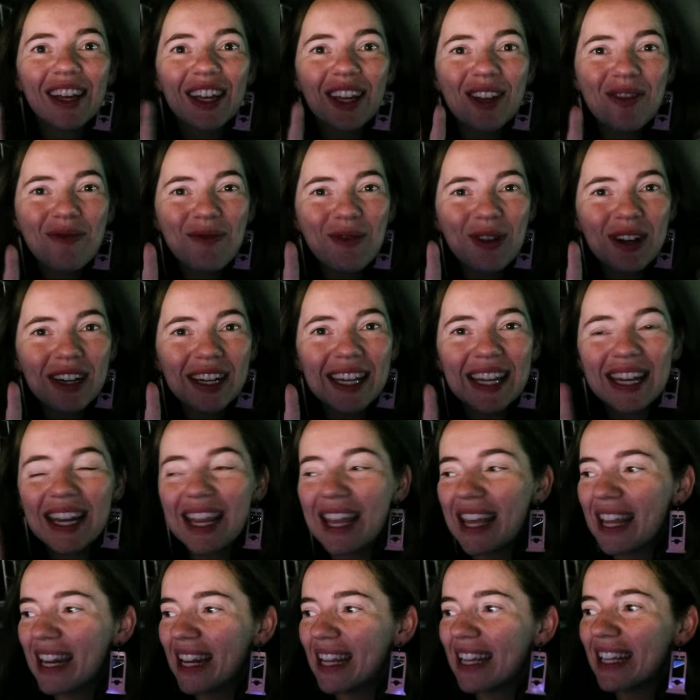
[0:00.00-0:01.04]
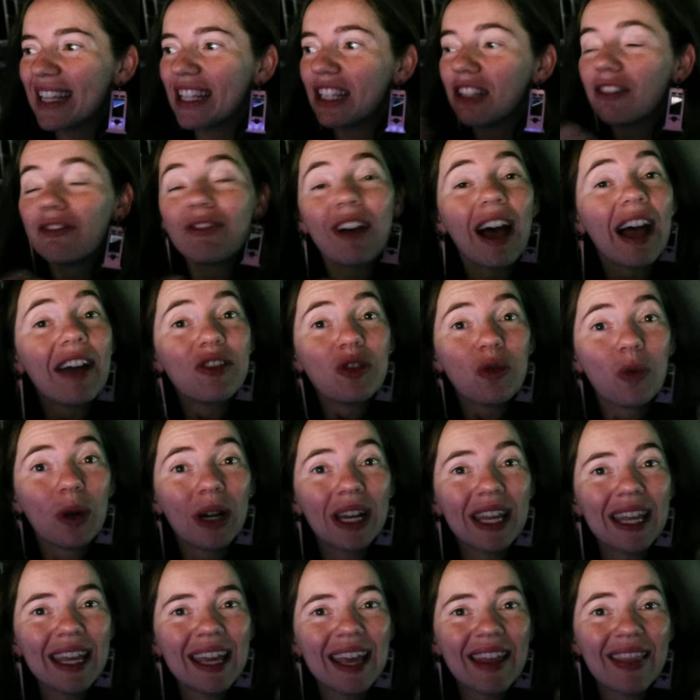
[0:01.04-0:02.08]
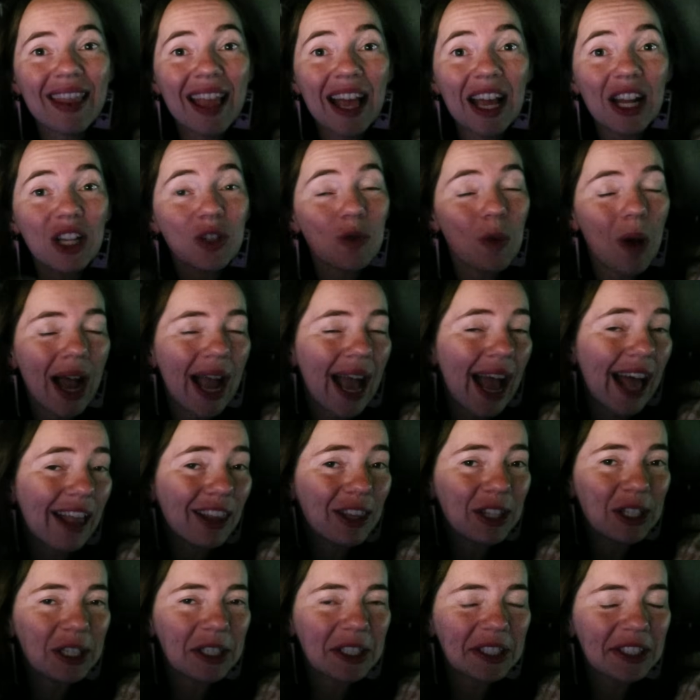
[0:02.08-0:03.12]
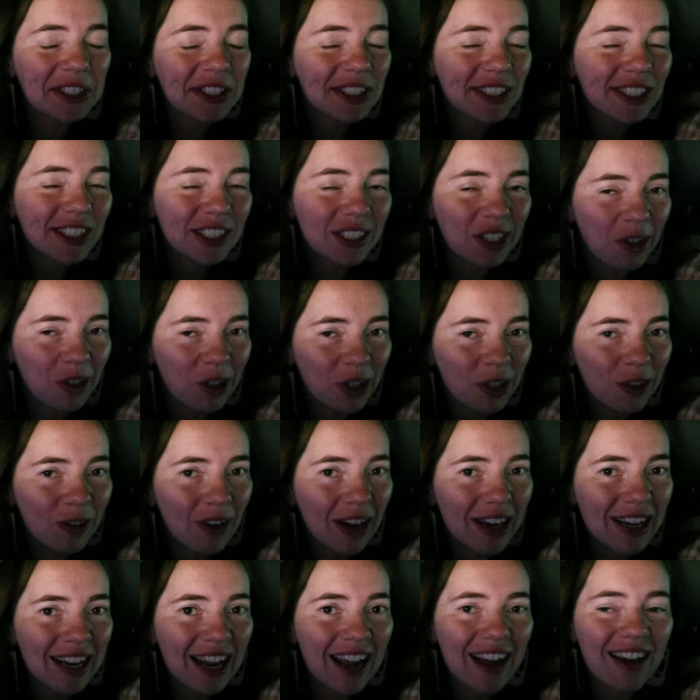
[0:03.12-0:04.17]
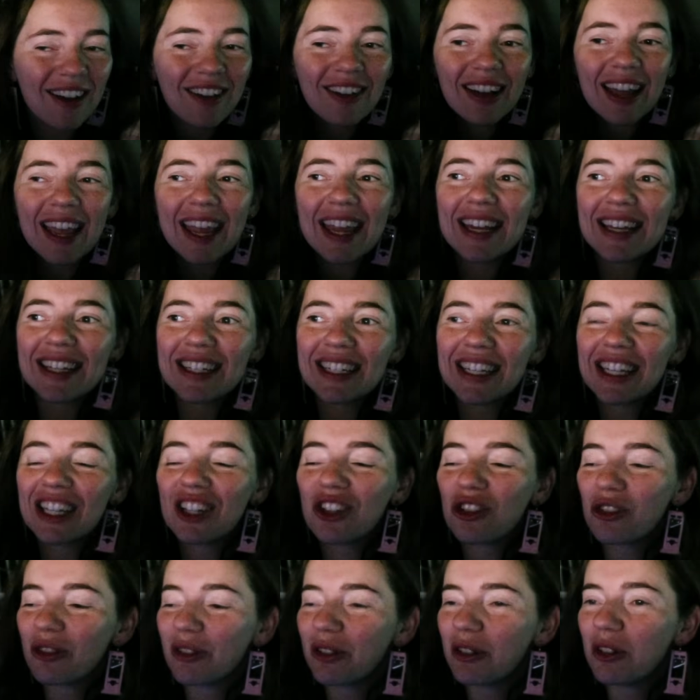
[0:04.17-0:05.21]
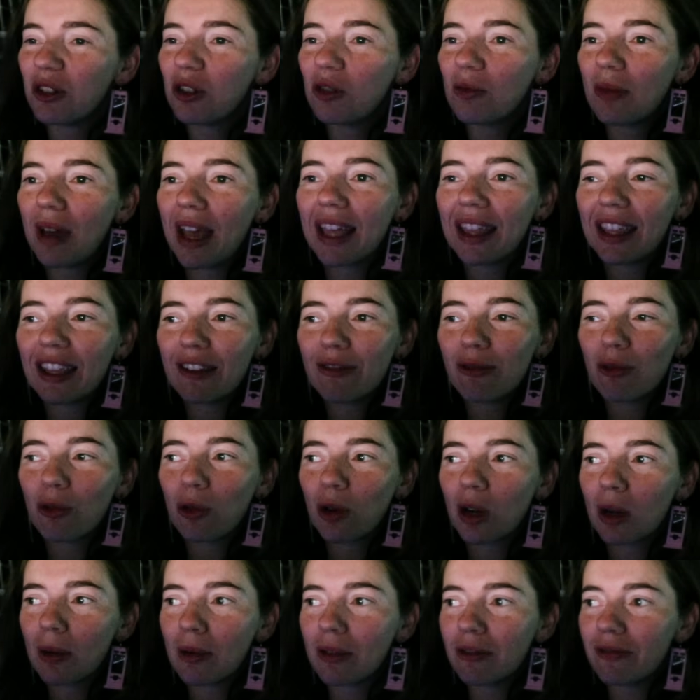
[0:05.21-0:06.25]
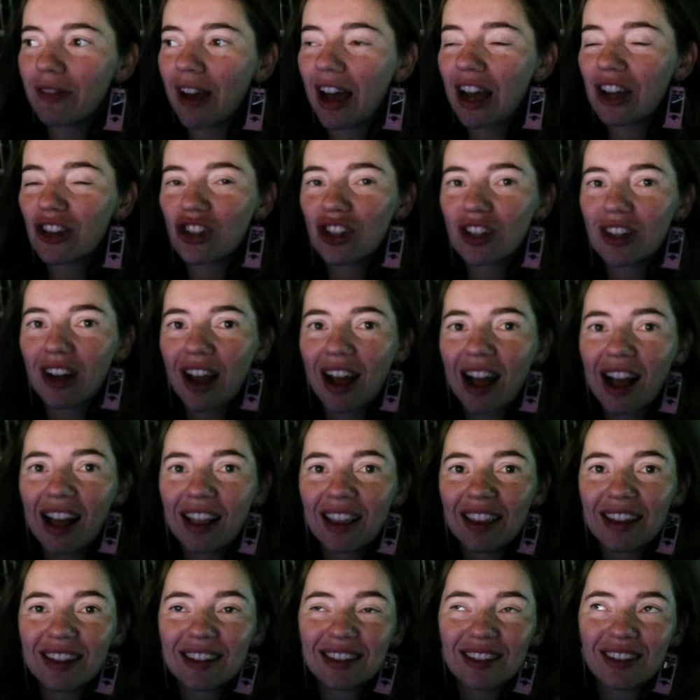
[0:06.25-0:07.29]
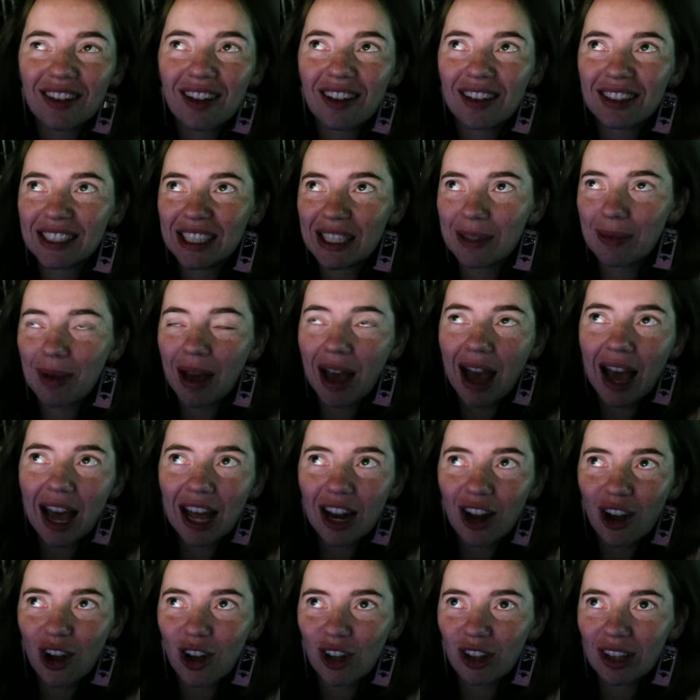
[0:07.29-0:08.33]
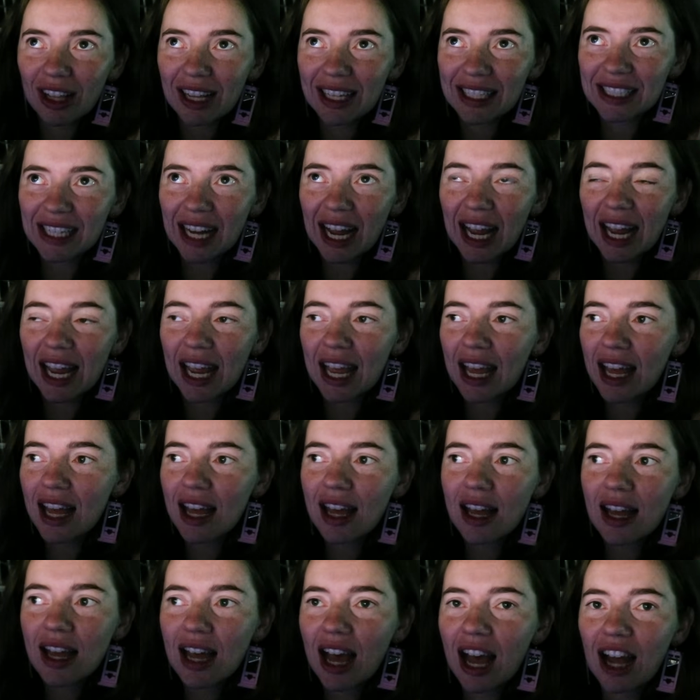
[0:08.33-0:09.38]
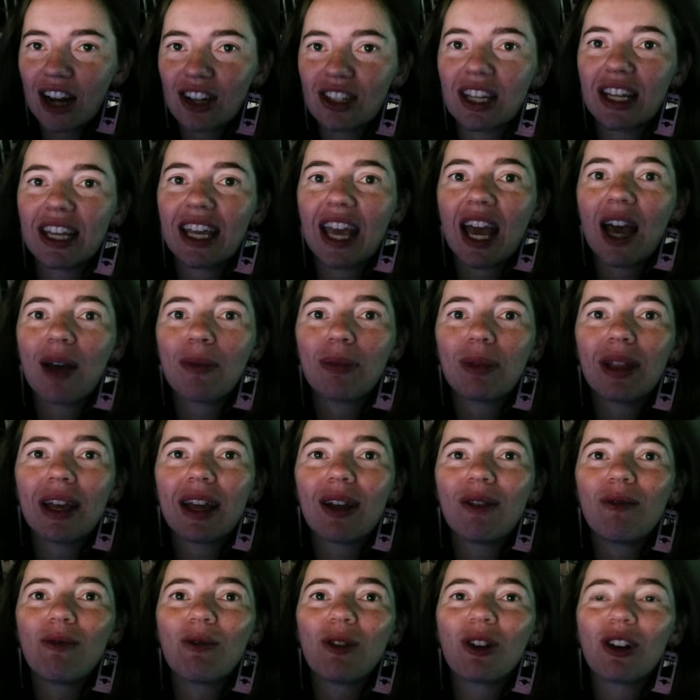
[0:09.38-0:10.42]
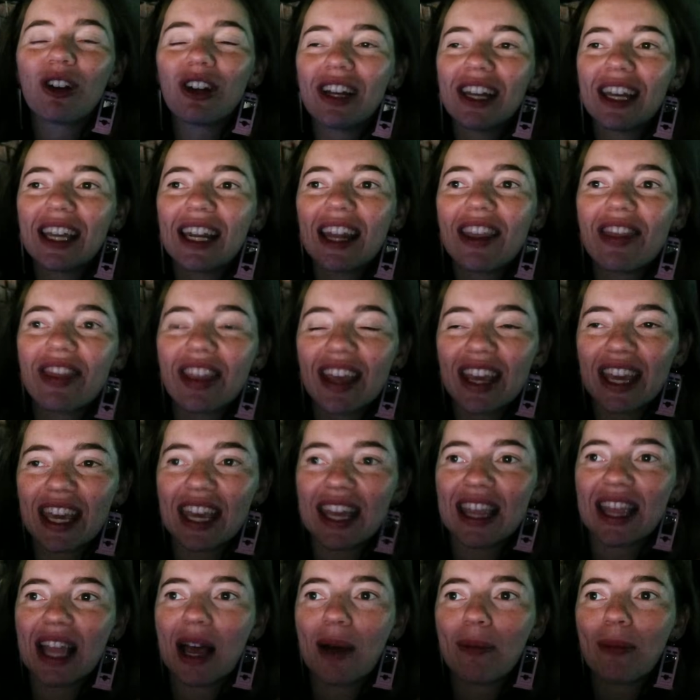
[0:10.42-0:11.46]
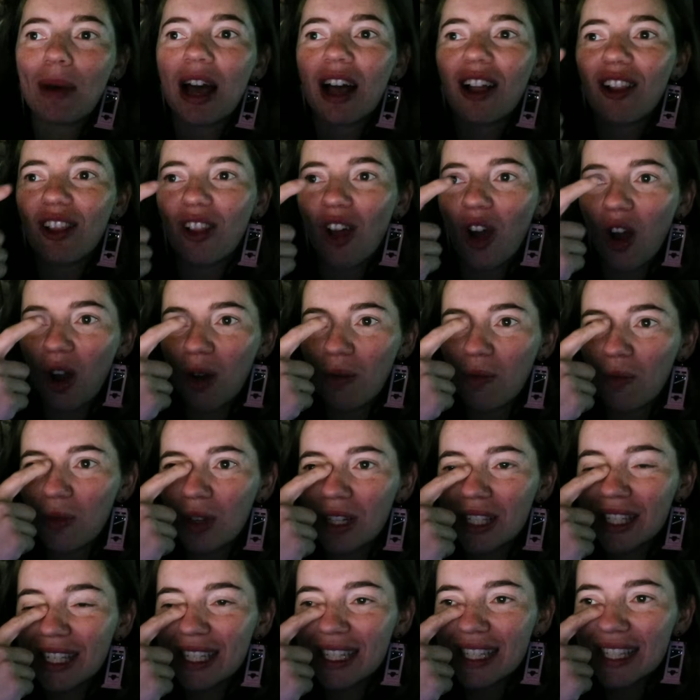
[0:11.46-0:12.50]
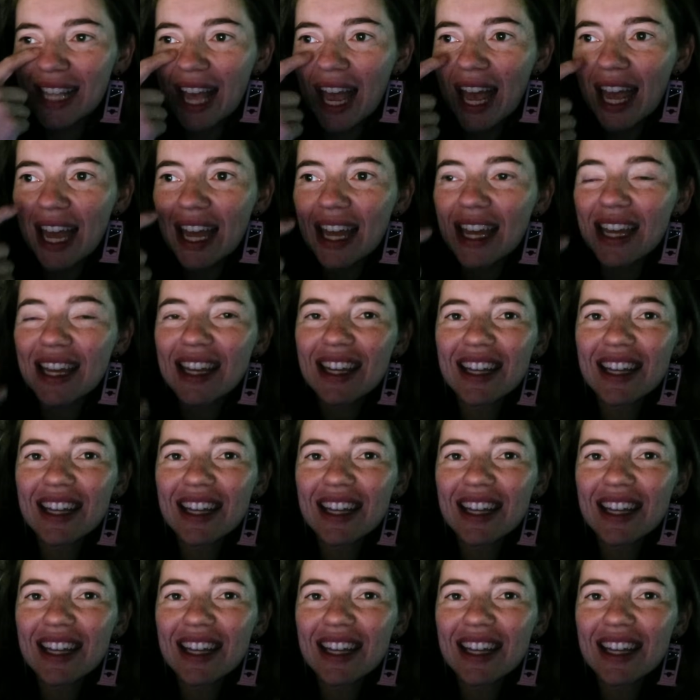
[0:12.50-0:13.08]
Good morning, it is 5:20 and that is why I look so good right now. And in true Bailey form and fashion, I like did not sleep at all last night. I just like kept like worrying and thinking that my alarm wasn't set.